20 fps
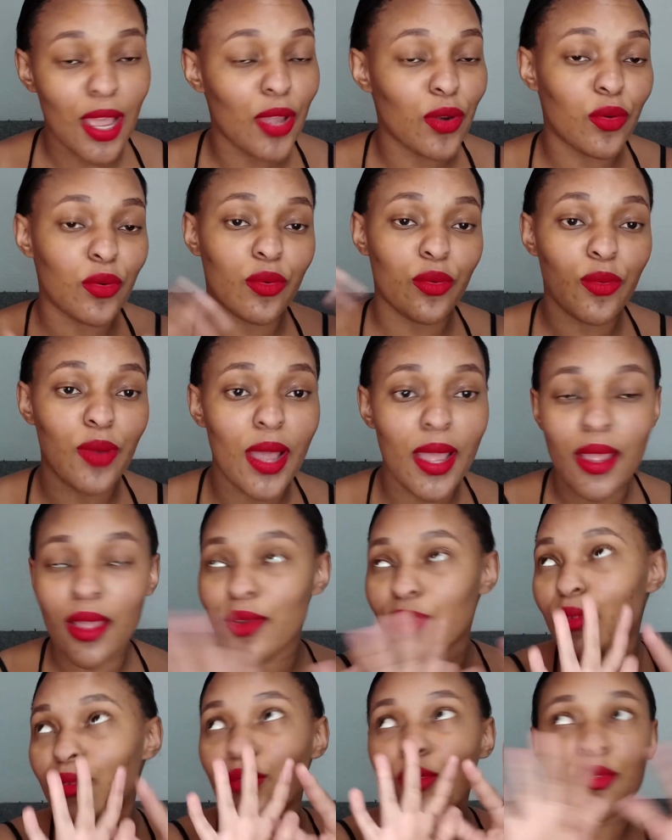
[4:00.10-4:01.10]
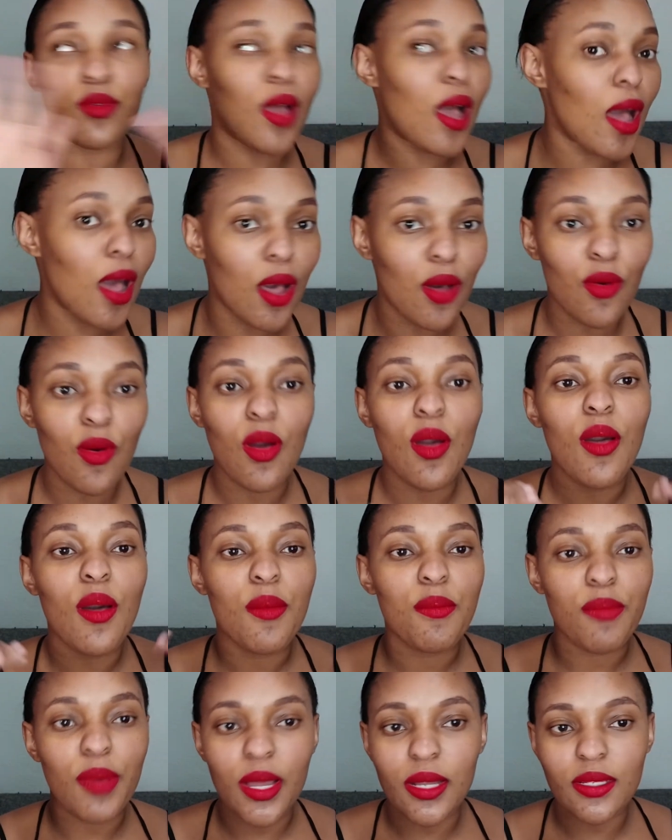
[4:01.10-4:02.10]
I don't know why, I don't know how,
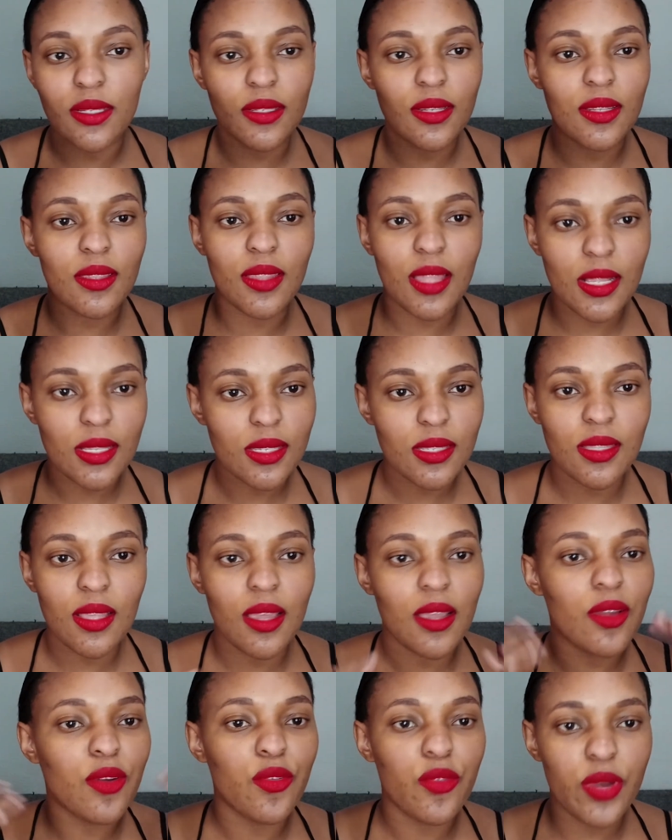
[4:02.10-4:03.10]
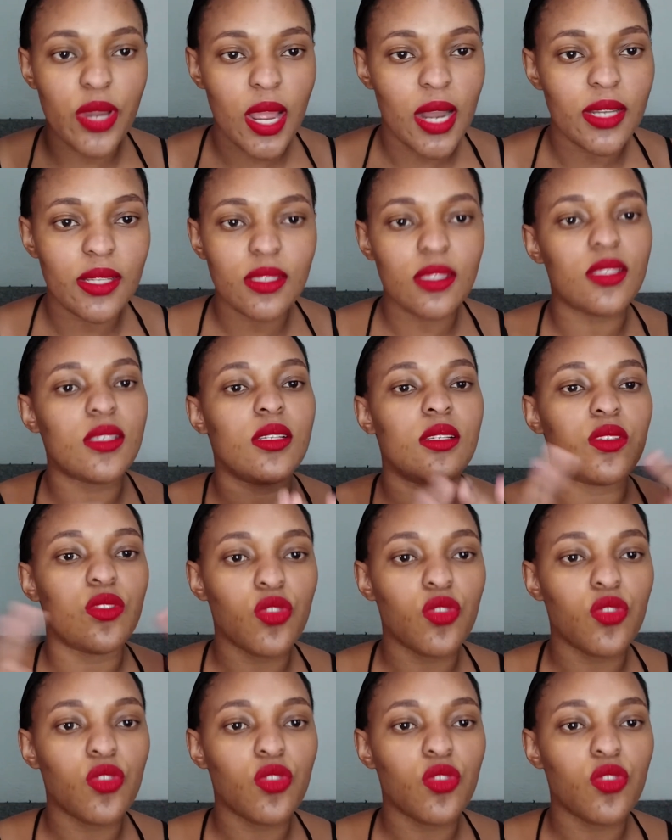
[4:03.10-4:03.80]
but that's the reality.